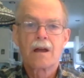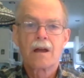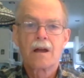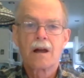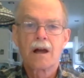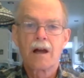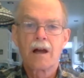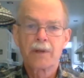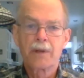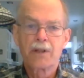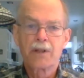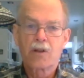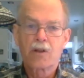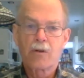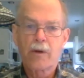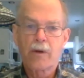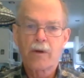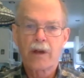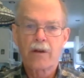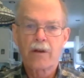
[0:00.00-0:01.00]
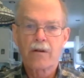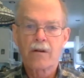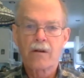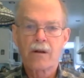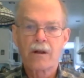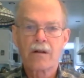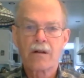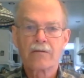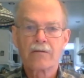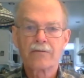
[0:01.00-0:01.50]
I've been curator
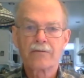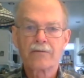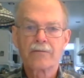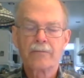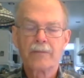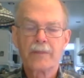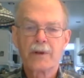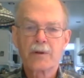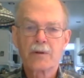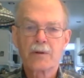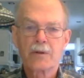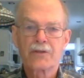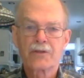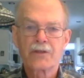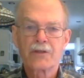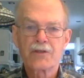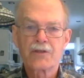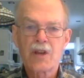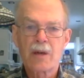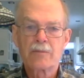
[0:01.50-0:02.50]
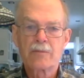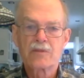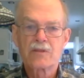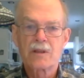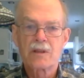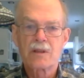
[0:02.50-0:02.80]
of Minerals and Gems at